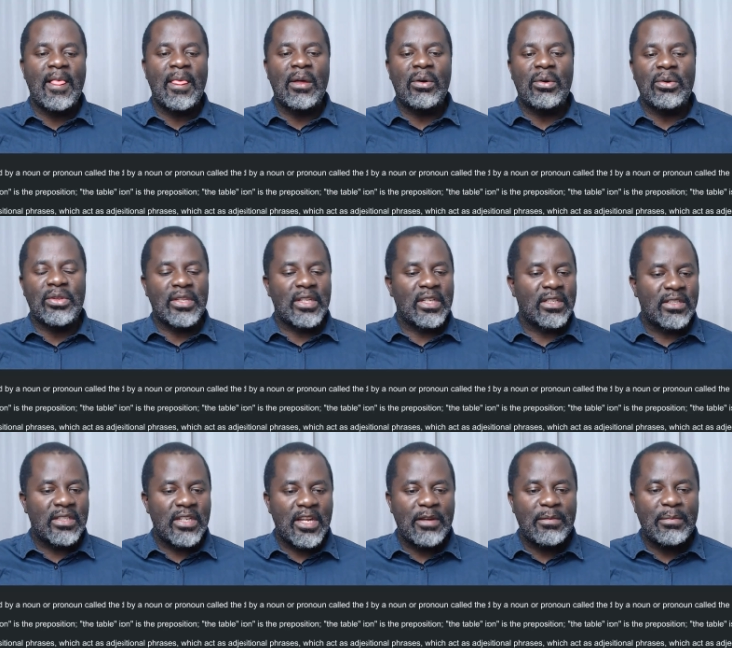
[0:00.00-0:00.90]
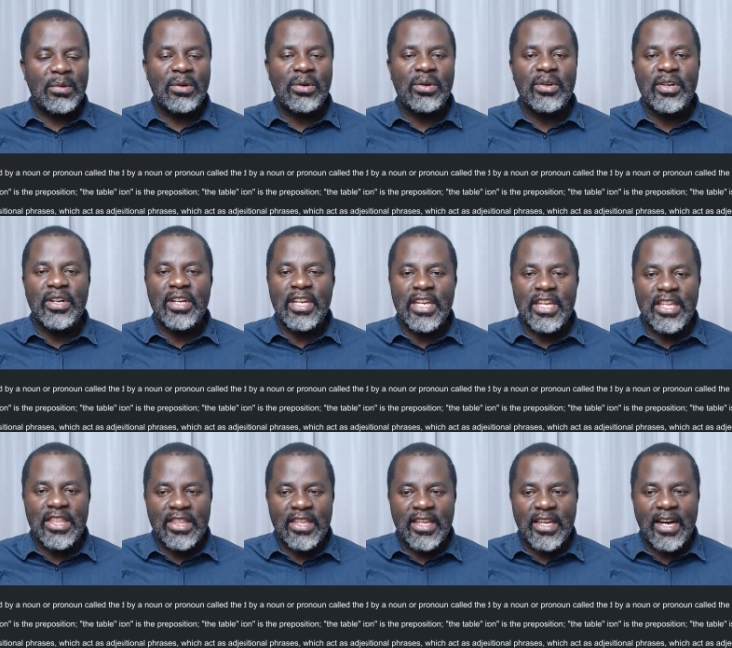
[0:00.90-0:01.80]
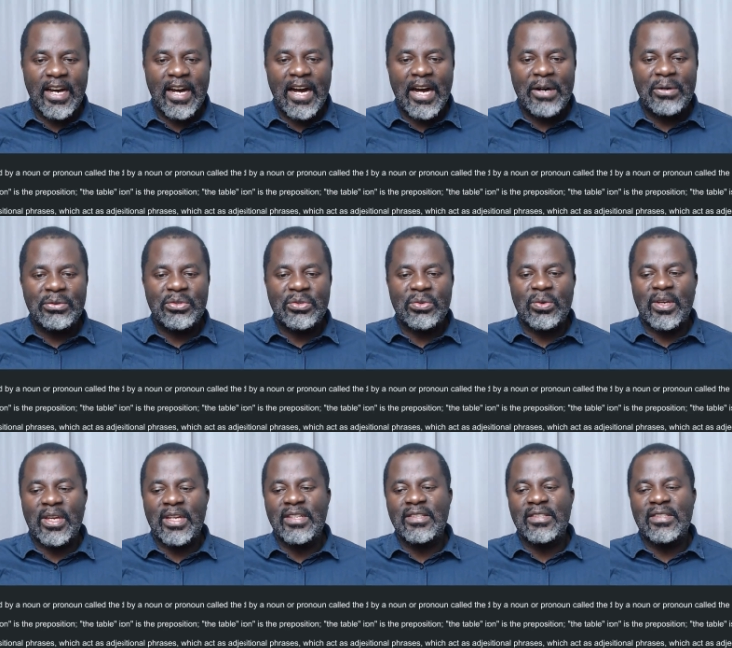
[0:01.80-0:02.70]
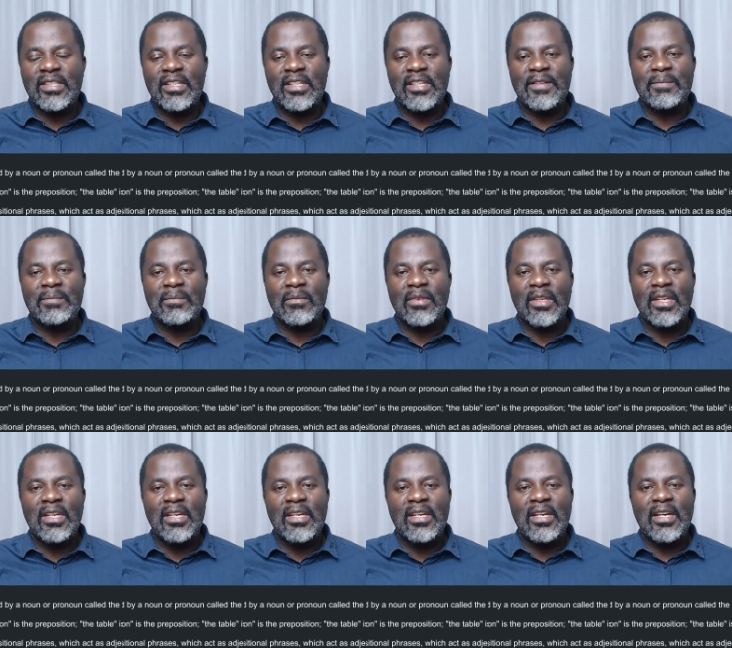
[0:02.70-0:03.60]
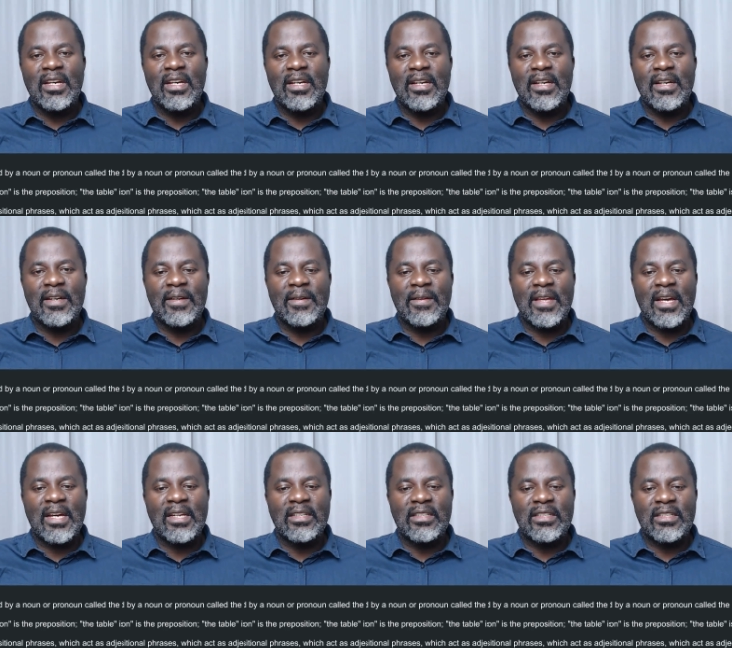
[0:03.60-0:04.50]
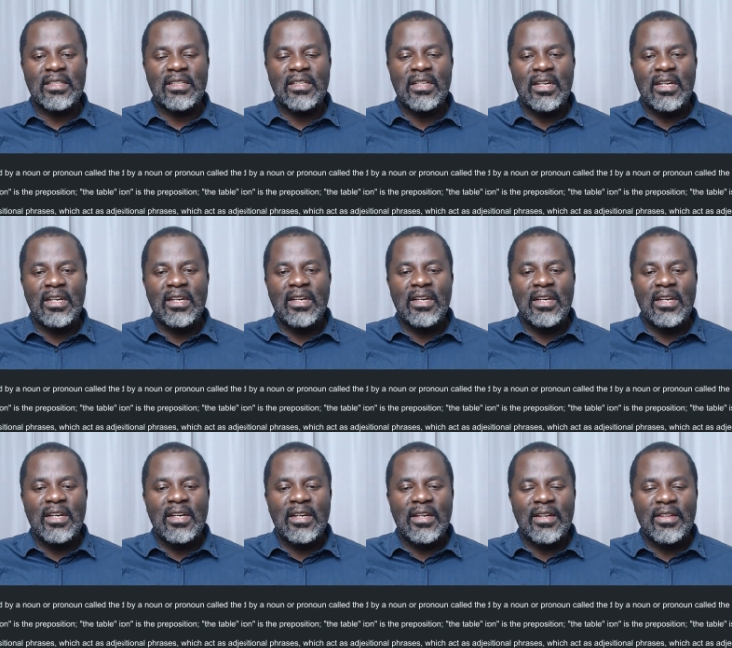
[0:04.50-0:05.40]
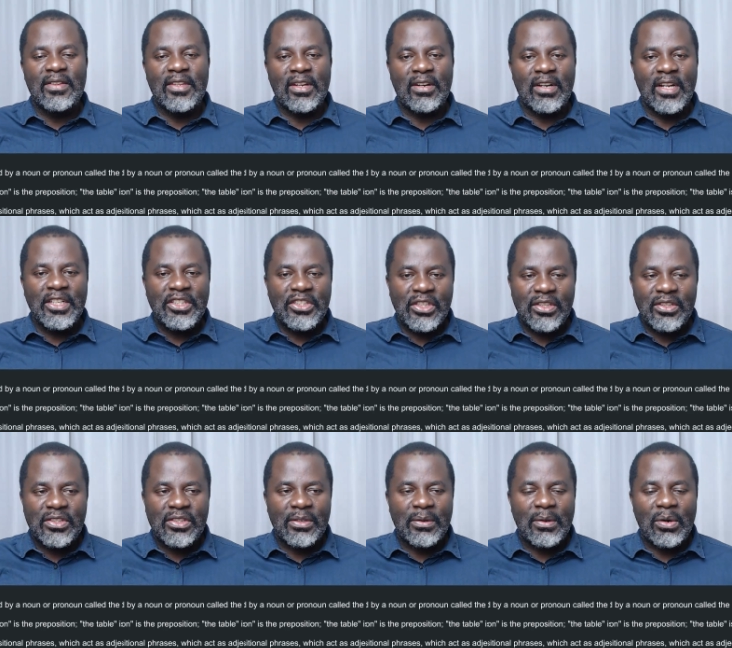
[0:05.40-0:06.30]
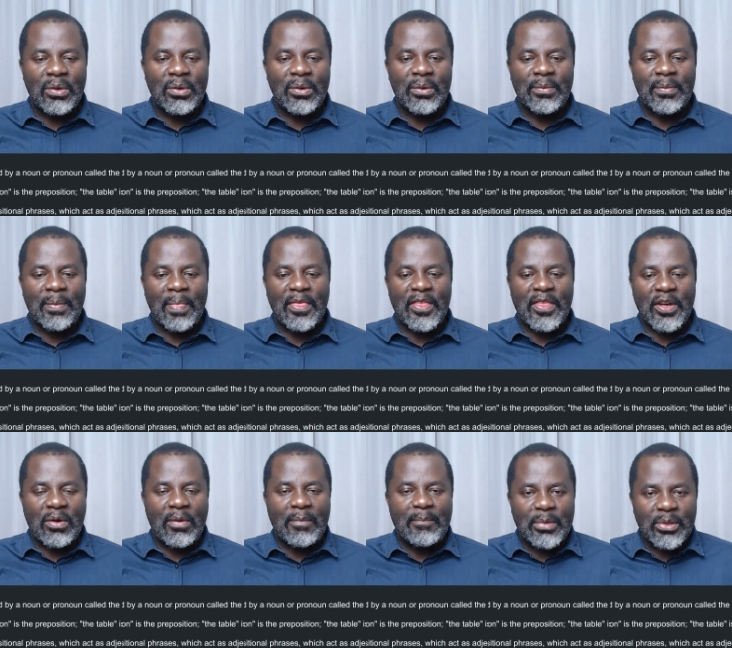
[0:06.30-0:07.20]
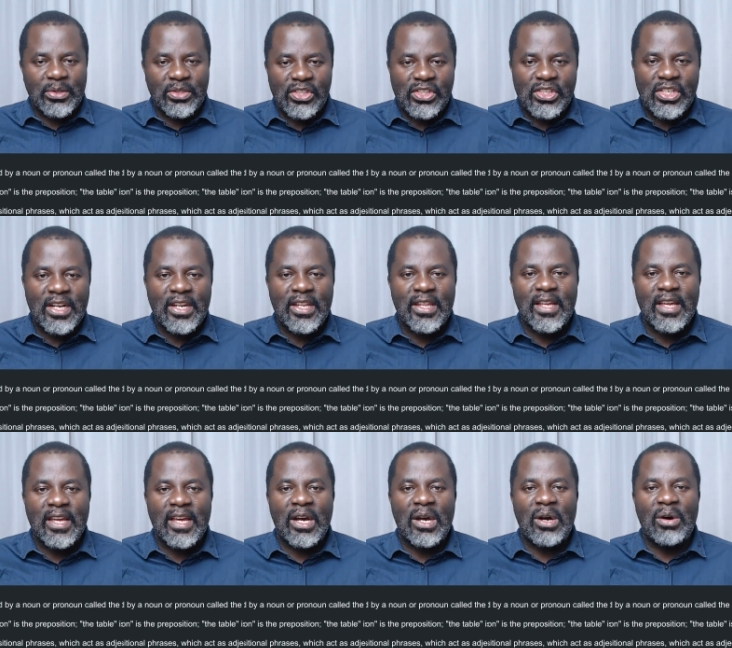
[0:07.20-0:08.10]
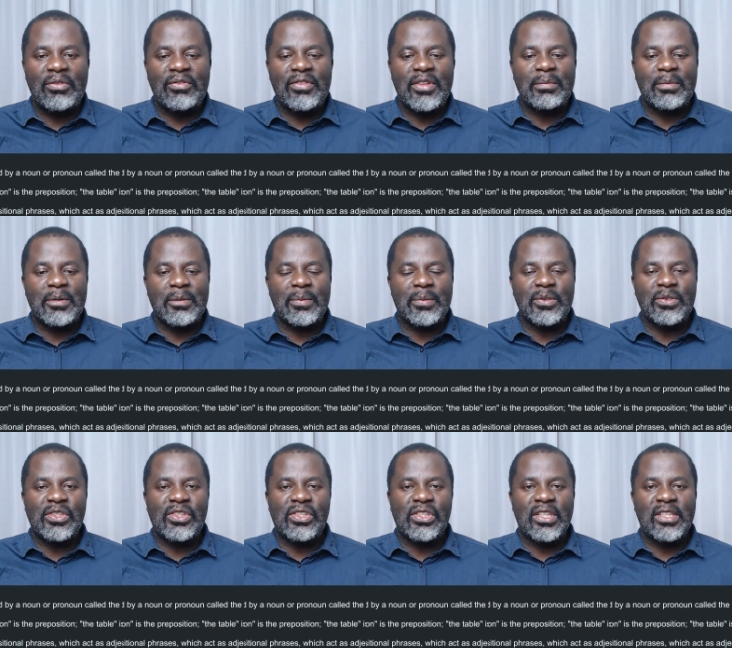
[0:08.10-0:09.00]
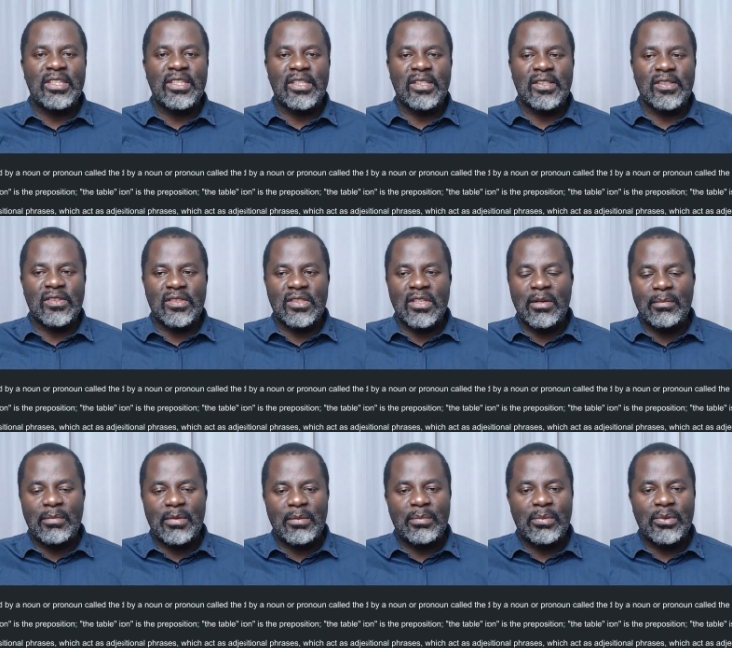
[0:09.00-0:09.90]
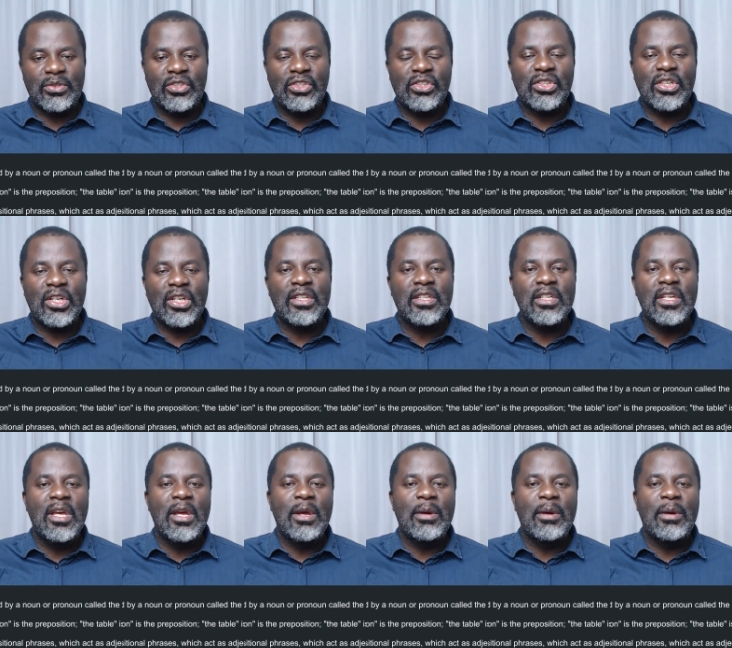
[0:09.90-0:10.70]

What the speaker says: on the table, in the house. You can see that the relationship or the composition there of the preposition is preposition